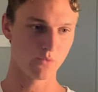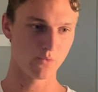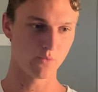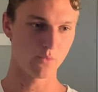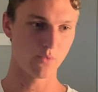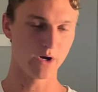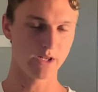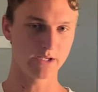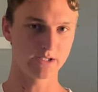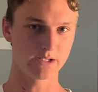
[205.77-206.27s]

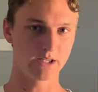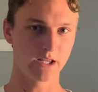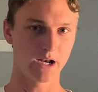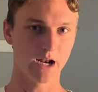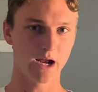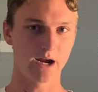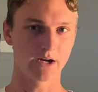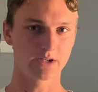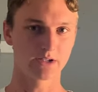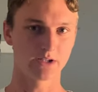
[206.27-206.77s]
what is it that
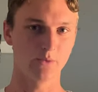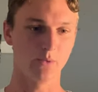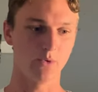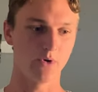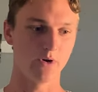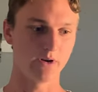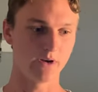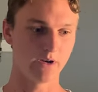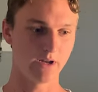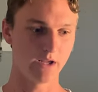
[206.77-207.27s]
I actually
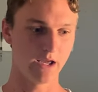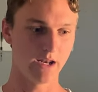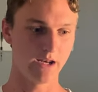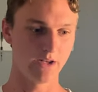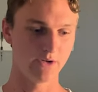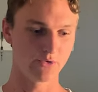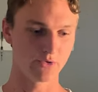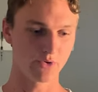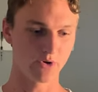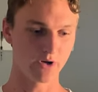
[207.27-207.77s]
want and
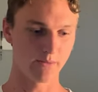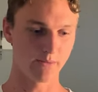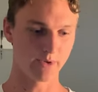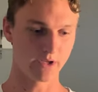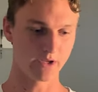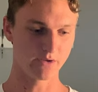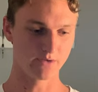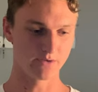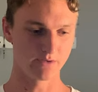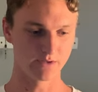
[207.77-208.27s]
enjoy
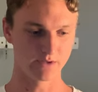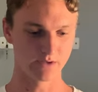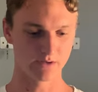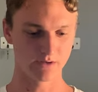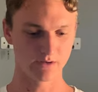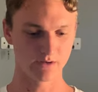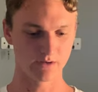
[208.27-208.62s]
because